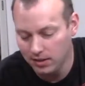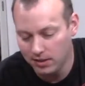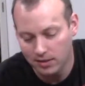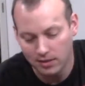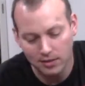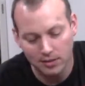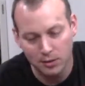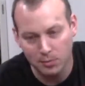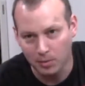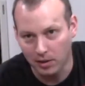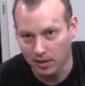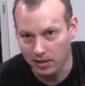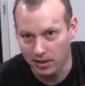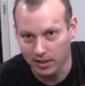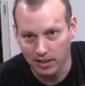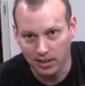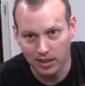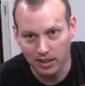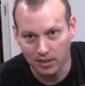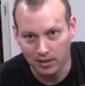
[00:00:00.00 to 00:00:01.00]
spell like
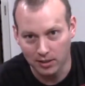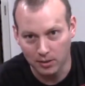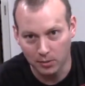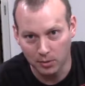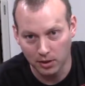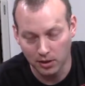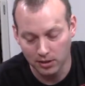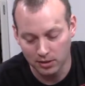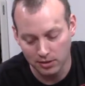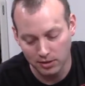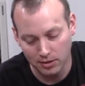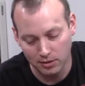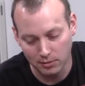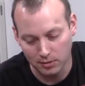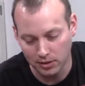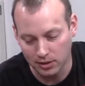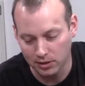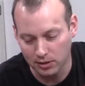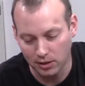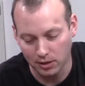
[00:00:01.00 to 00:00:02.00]
Healing Word and you can
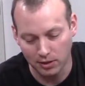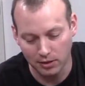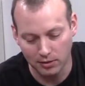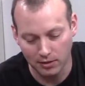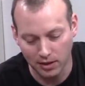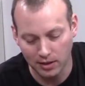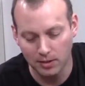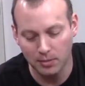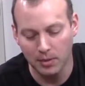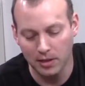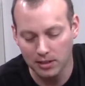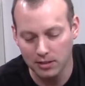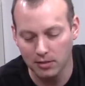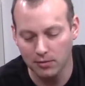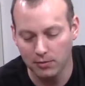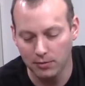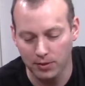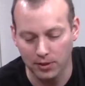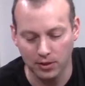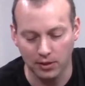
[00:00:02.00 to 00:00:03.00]
really turn it around. It makes it
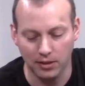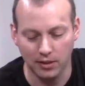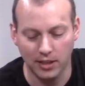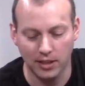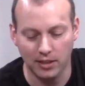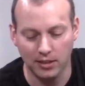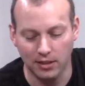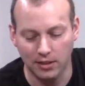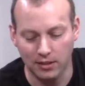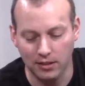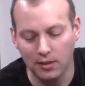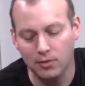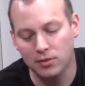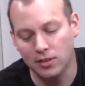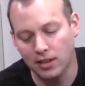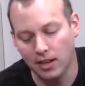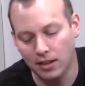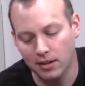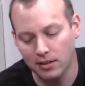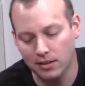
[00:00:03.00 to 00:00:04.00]
feel like it gives you
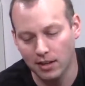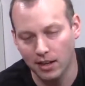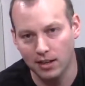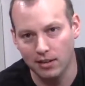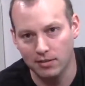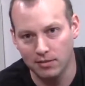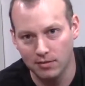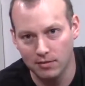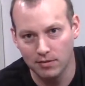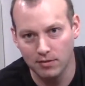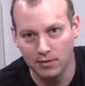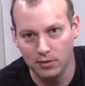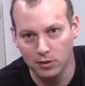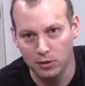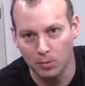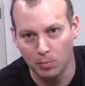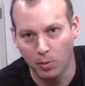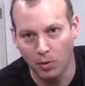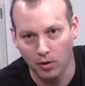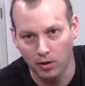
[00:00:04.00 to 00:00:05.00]
that
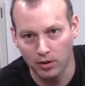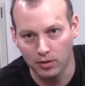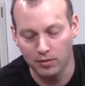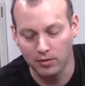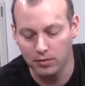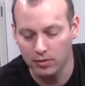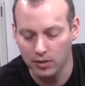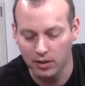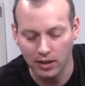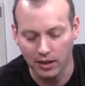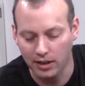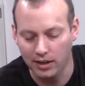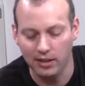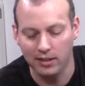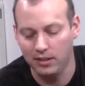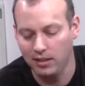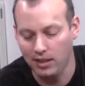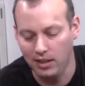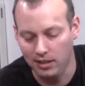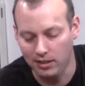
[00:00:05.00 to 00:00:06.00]
supportive cleric
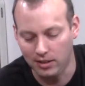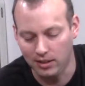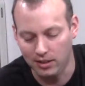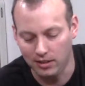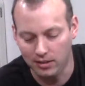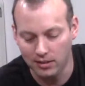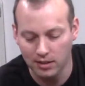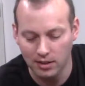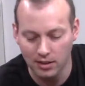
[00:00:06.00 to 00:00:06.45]
healing